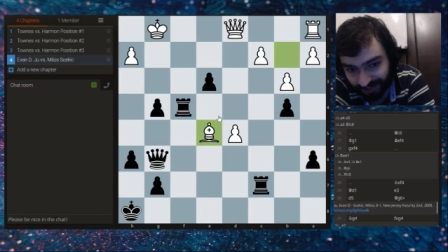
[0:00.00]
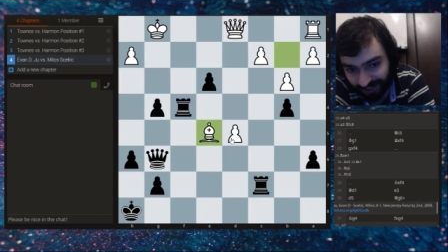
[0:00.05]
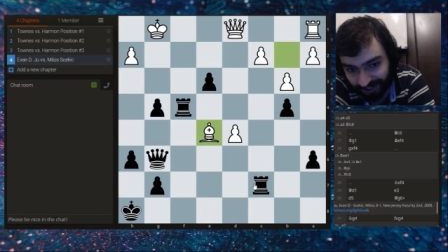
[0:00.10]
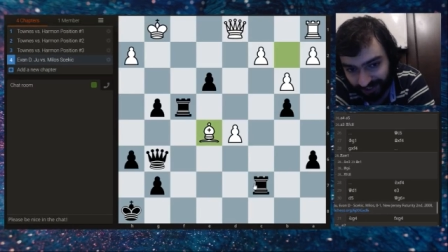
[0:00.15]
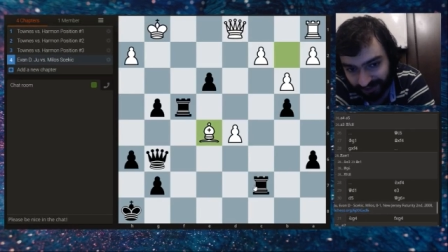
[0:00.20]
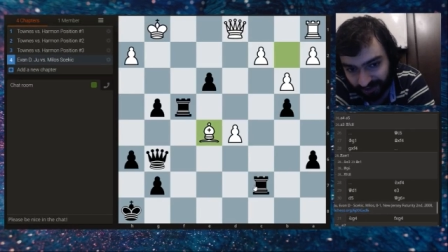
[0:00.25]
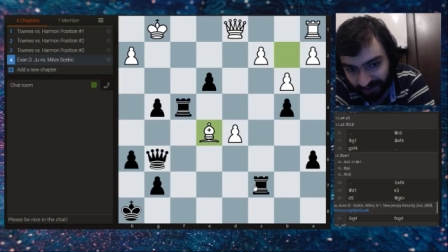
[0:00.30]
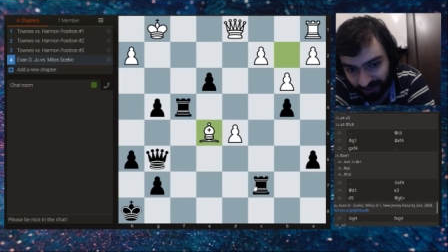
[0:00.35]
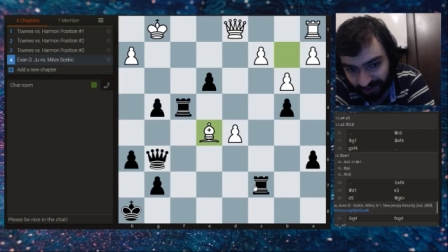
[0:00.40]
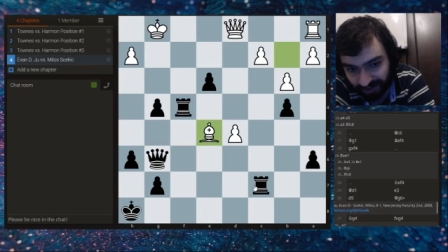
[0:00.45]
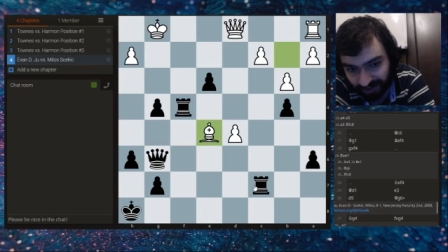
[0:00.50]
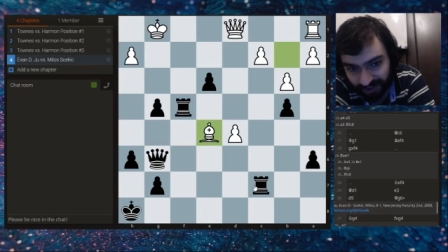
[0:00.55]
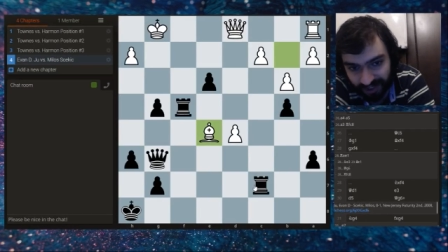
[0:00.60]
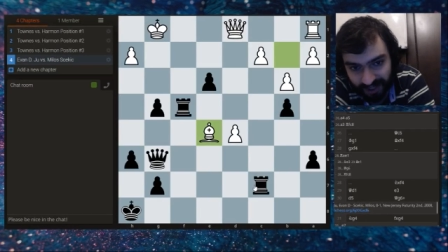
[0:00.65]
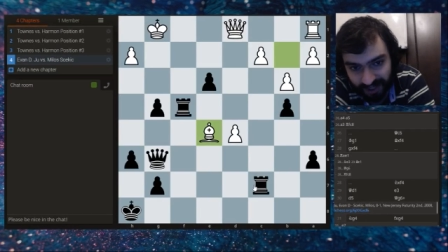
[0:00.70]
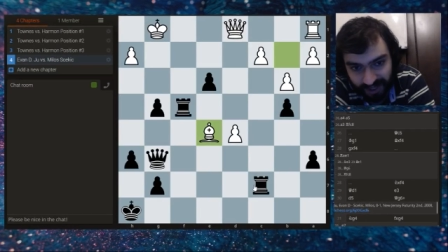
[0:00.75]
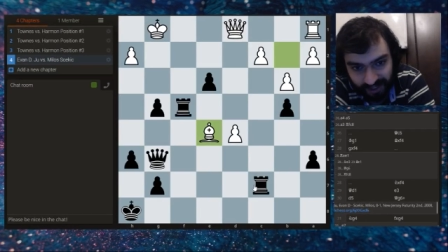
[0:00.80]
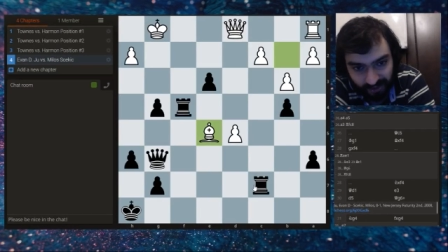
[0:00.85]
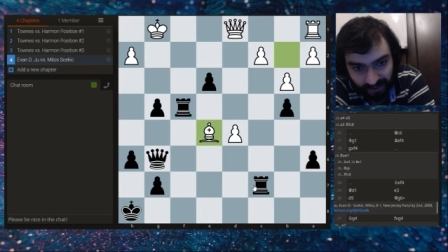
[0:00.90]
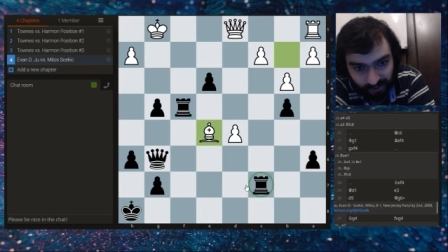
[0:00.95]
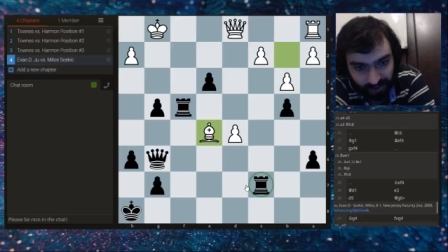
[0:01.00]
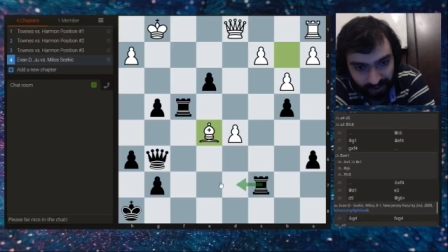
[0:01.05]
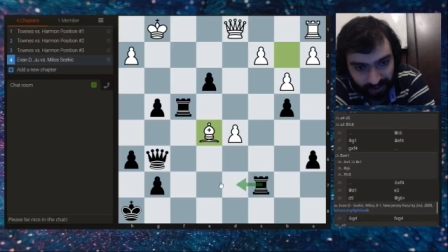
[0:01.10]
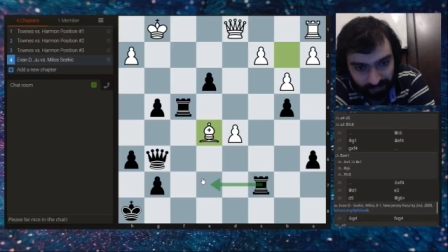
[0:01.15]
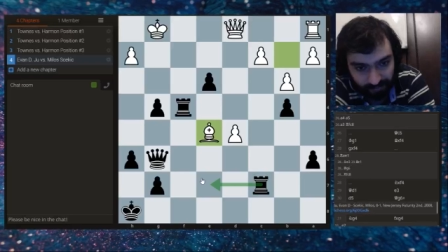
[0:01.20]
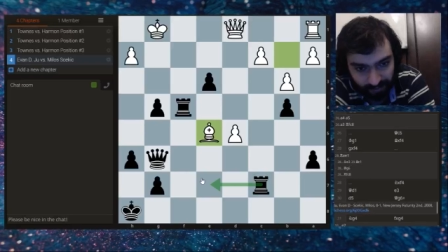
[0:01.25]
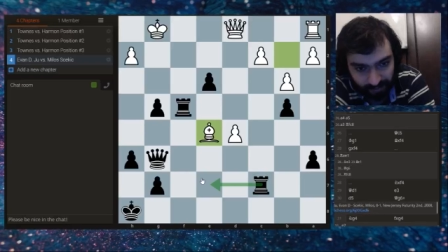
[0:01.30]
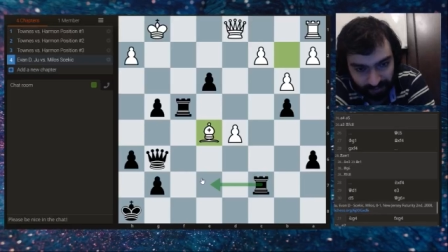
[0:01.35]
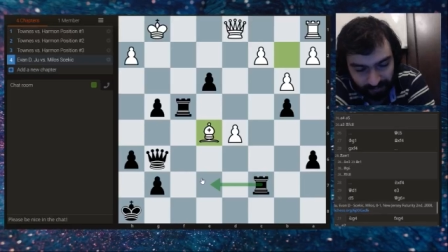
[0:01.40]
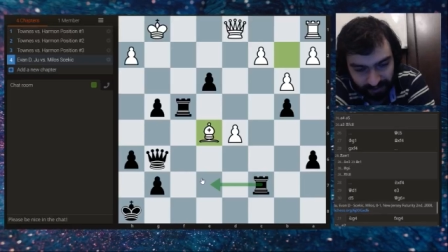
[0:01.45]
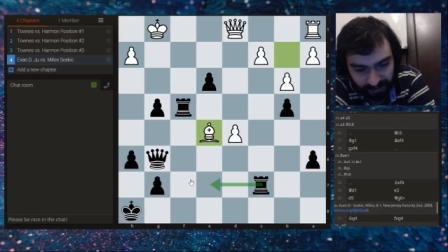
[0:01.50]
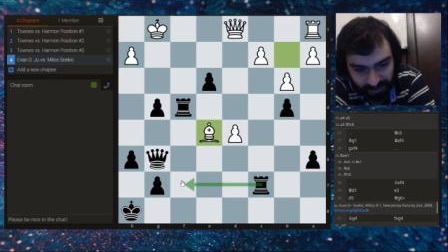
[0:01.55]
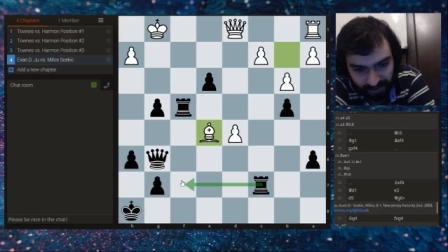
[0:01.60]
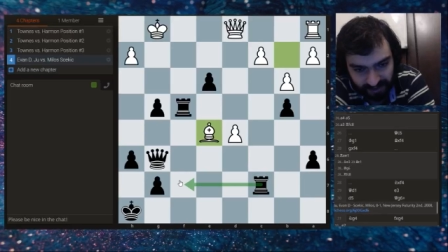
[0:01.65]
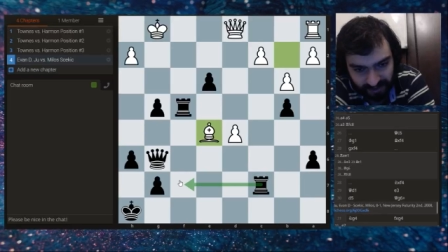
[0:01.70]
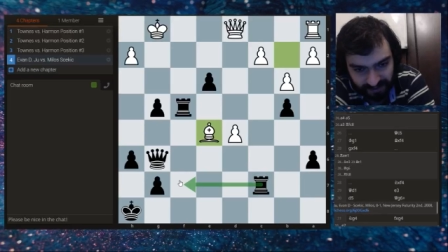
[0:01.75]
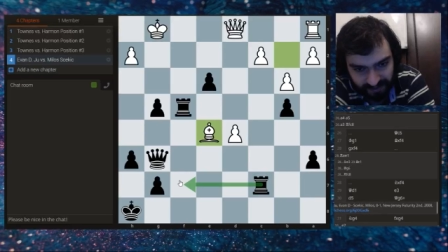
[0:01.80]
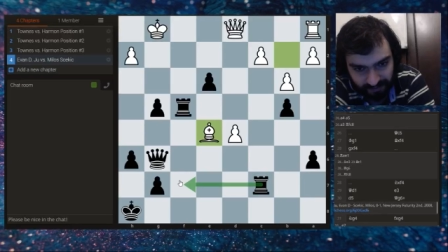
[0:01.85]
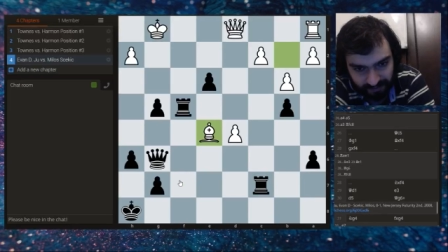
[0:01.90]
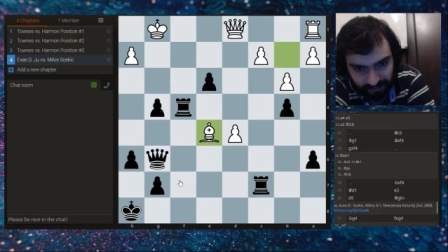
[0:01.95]
Actually, you can probably
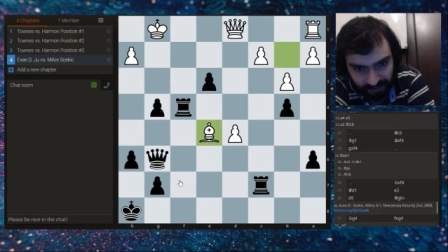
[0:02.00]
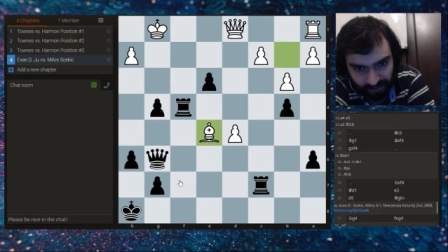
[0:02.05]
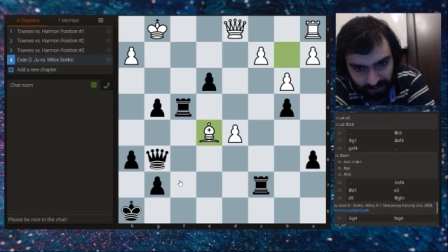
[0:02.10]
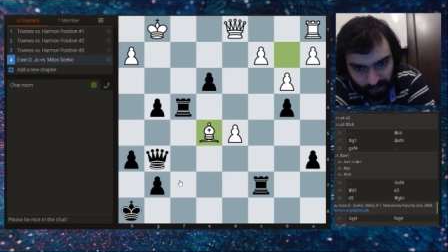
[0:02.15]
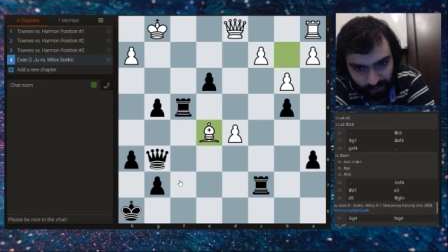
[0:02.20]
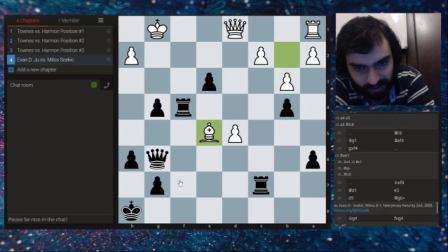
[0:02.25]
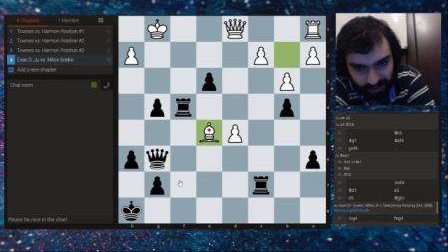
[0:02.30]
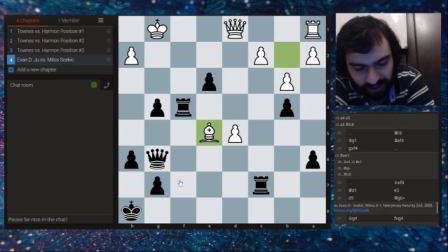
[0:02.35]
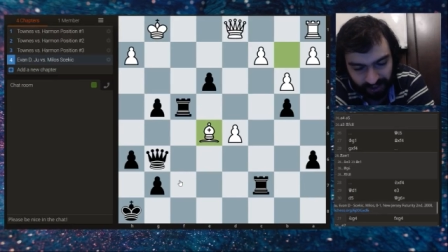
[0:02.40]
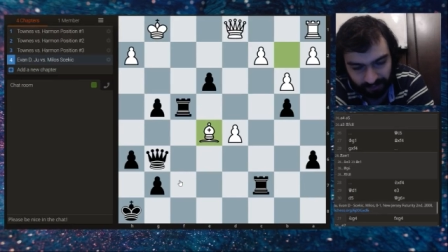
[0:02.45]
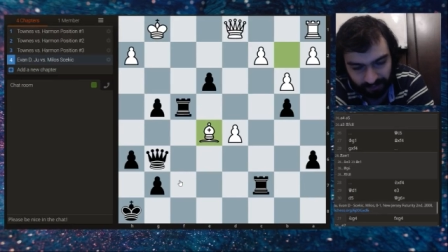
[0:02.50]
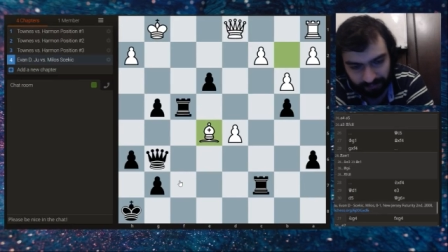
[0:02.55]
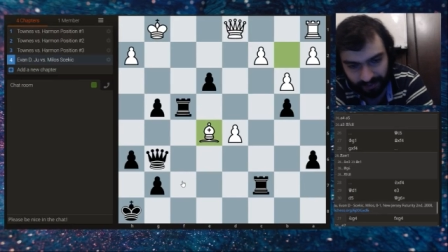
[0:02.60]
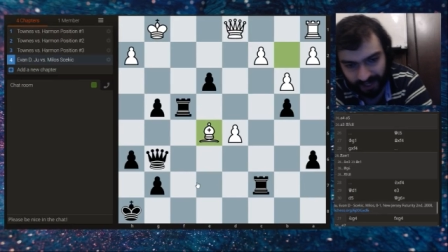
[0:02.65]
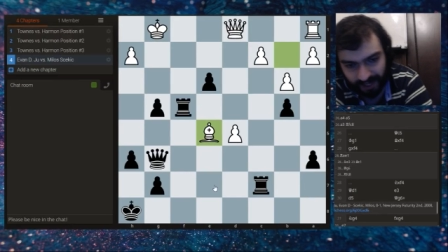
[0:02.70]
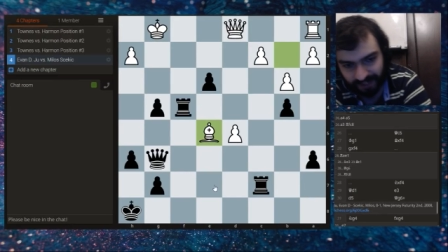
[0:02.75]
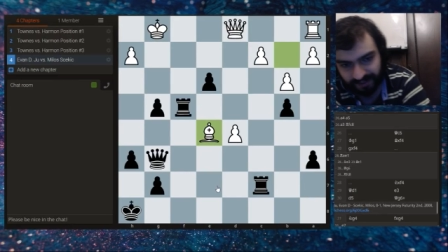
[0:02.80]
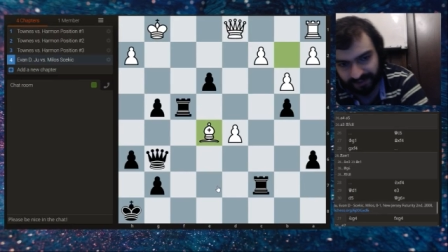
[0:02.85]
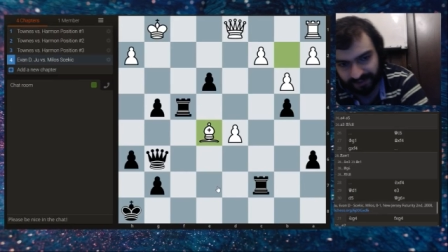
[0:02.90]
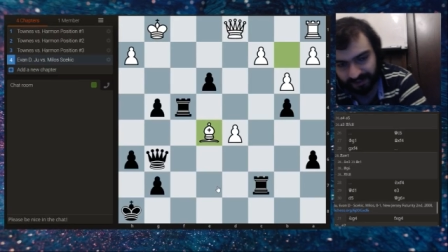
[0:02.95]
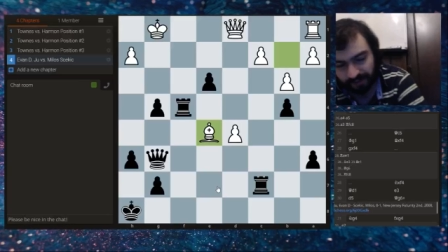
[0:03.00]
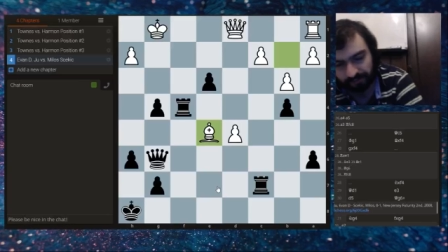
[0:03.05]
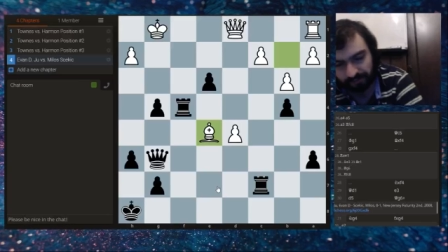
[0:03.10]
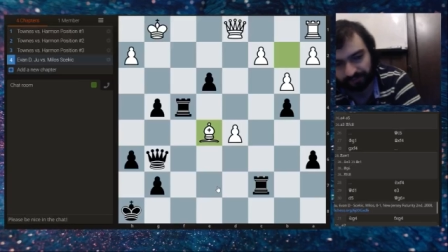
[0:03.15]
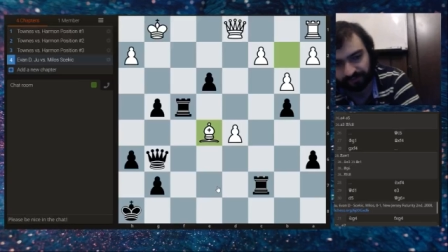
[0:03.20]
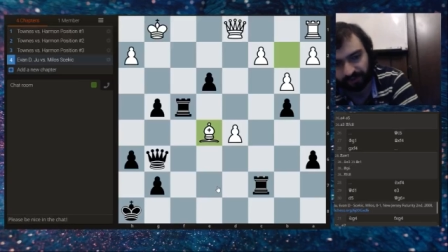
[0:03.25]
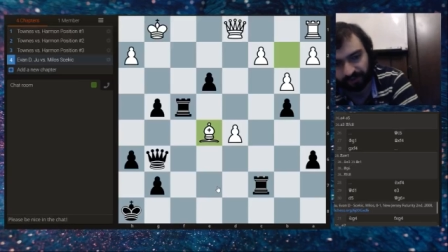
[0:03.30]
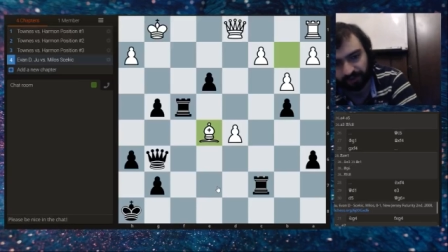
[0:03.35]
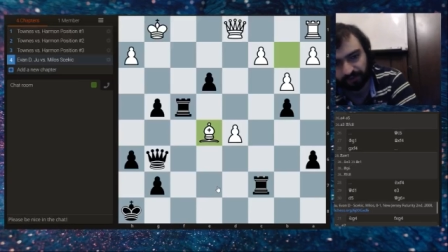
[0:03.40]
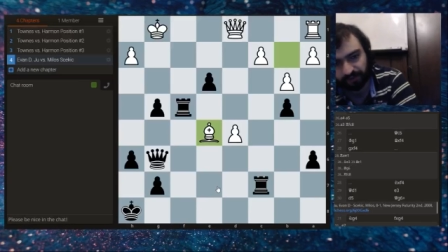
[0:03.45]
just simply go here, and black is up far too